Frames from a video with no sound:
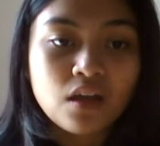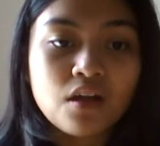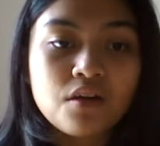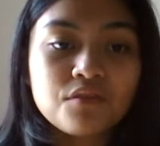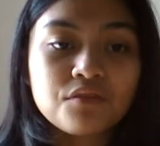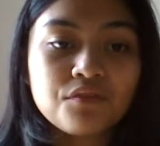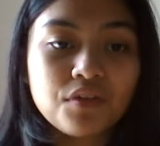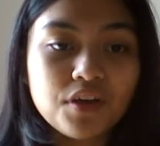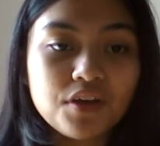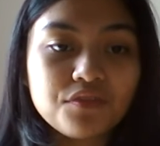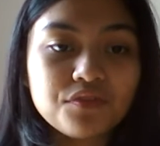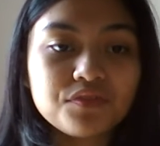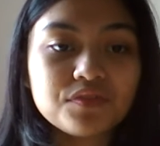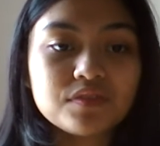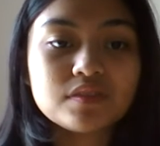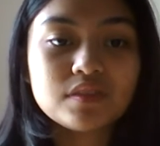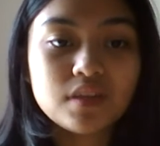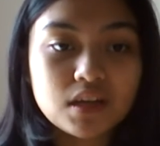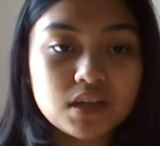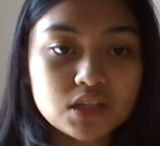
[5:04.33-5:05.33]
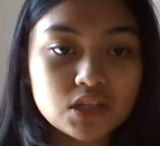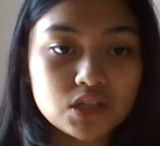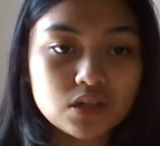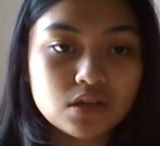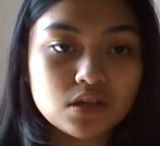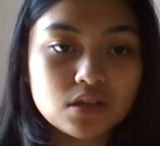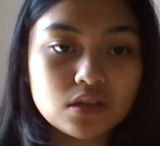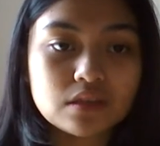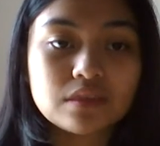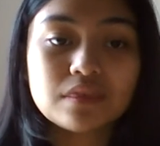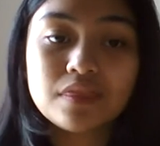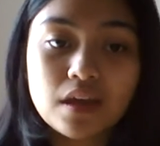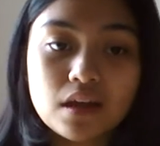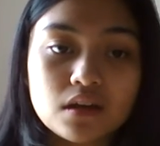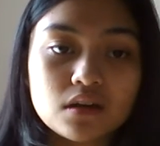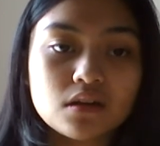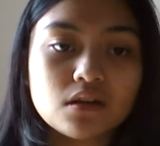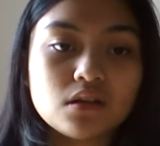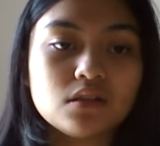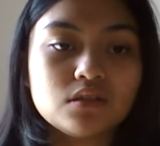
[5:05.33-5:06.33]
Fifth,
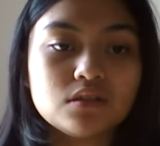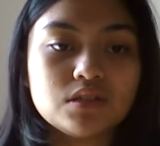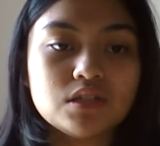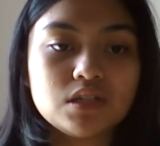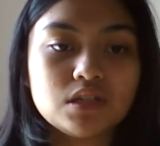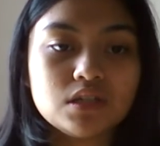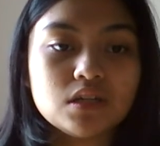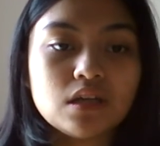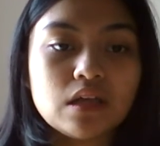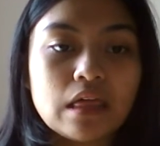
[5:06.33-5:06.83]
technology.